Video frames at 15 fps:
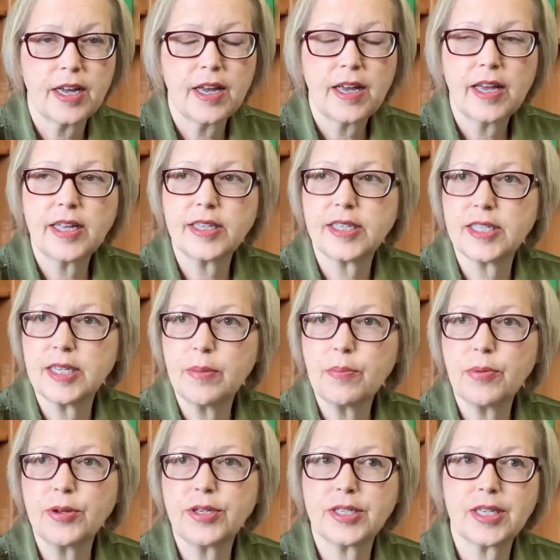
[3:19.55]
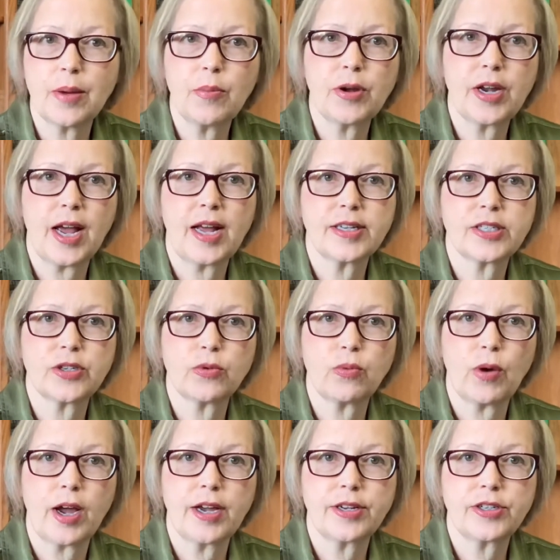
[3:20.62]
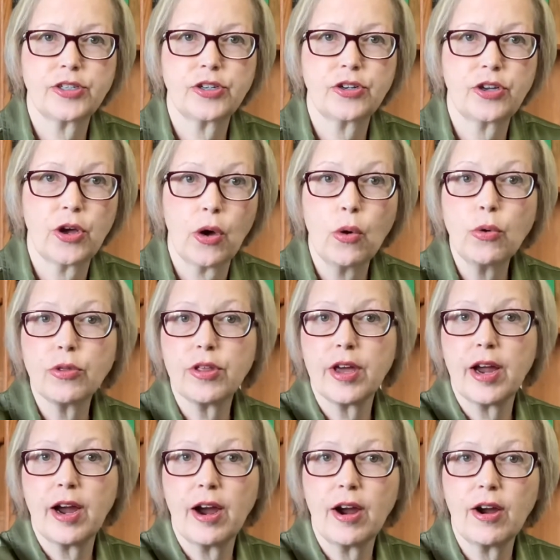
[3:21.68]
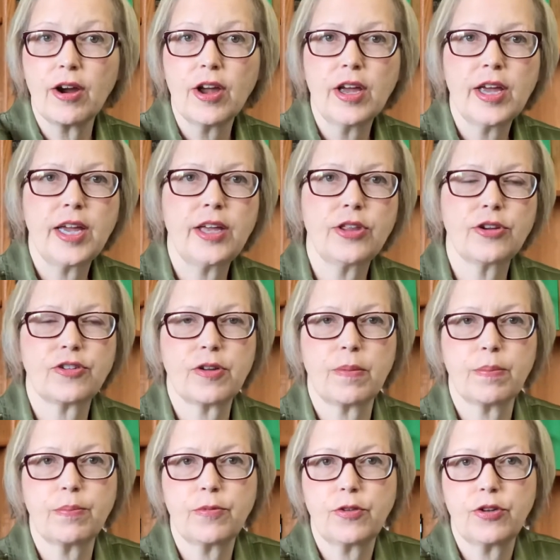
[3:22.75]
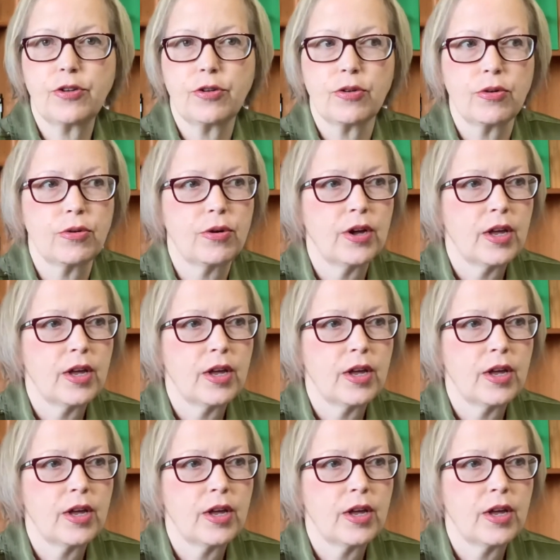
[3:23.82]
It's simply someone has the right to go there either to